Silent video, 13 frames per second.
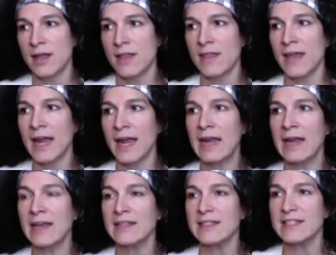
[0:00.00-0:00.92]

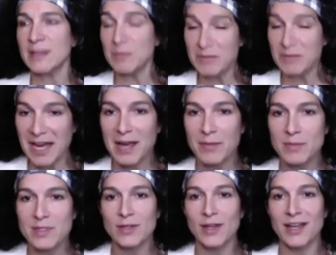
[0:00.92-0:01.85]
they
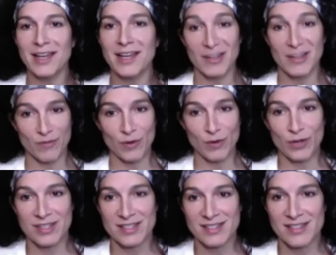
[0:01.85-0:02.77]
sometimes can
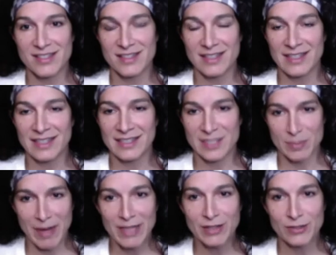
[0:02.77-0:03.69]
focus,
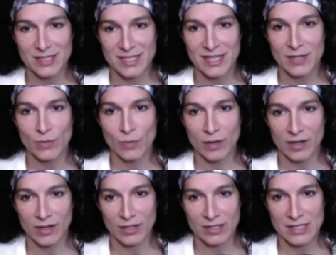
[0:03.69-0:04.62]
despite their
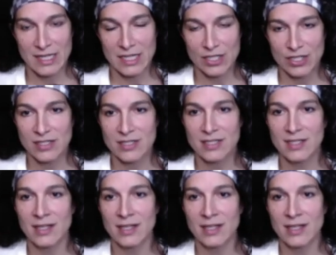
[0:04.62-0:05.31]
good intentions,